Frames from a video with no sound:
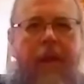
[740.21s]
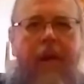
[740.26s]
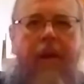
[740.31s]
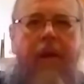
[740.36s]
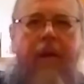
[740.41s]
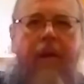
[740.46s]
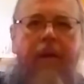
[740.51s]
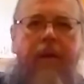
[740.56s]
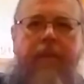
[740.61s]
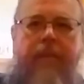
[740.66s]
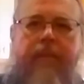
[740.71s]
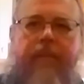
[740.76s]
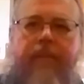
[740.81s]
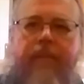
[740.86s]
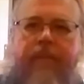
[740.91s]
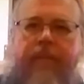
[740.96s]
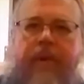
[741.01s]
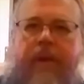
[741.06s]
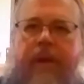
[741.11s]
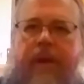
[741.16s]
Um,
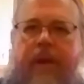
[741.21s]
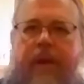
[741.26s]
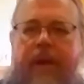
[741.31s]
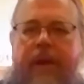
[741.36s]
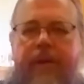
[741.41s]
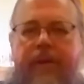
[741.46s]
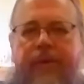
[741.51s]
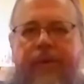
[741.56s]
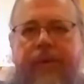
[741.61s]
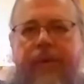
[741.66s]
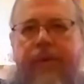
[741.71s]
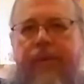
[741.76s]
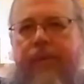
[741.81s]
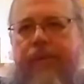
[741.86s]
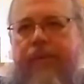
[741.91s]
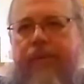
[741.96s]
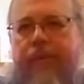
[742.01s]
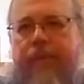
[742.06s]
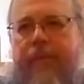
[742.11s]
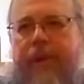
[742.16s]
and so
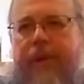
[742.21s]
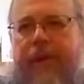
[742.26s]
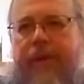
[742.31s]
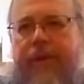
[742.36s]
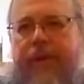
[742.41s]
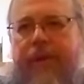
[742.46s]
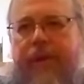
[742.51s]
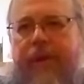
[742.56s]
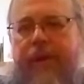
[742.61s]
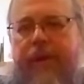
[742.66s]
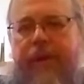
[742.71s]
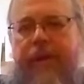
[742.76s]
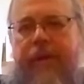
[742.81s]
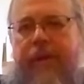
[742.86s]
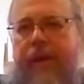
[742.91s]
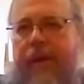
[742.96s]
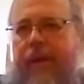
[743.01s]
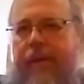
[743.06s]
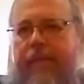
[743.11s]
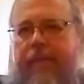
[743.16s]
basically,
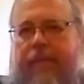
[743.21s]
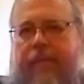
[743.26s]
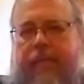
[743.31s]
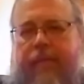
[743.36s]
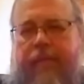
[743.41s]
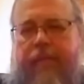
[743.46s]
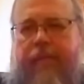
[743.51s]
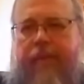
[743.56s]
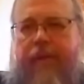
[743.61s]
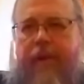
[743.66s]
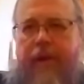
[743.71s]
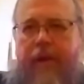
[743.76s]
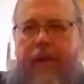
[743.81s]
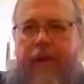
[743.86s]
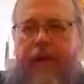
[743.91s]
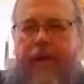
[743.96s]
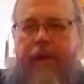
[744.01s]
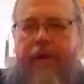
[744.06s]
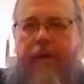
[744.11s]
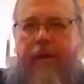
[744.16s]

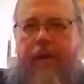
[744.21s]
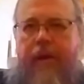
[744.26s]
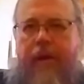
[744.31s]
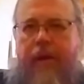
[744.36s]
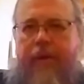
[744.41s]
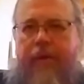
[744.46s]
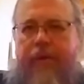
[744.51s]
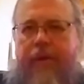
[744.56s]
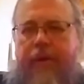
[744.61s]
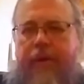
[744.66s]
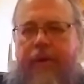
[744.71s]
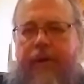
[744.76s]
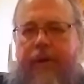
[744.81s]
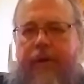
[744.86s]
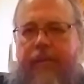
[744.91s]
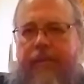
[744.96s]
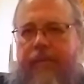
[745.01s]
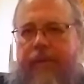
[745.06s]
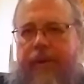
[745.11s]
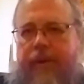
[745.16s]
in uh,
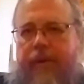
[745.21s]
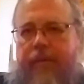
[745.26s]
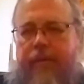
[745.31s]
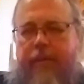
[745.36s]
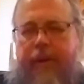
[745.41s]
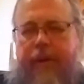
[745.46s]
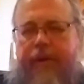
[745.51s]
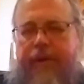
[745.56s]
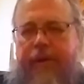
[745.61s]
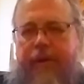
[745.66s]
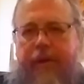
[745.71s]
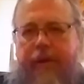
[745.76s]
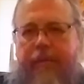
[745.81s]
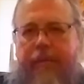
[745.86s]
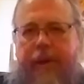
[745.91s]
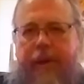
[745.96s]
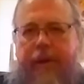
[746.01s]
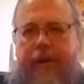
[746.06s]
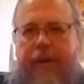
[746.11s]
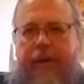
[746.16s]
starting, you know, basically
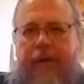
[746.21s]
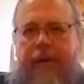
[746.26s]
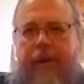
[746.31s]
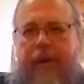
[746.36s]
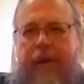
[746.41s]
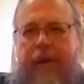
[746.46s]
by the